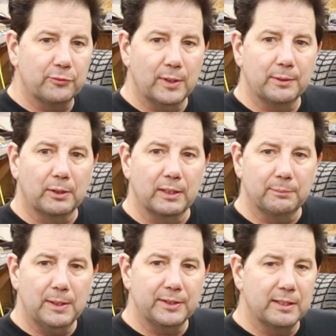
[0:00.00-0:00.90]
around
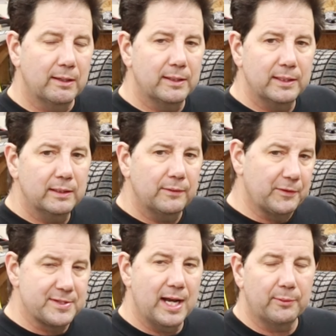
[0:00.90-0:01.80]
the yard here if
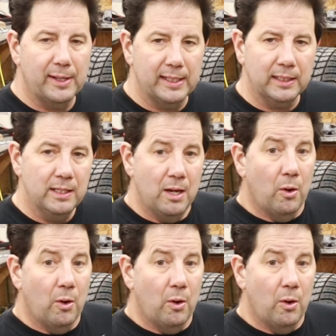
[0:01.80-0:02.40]
it's not raining.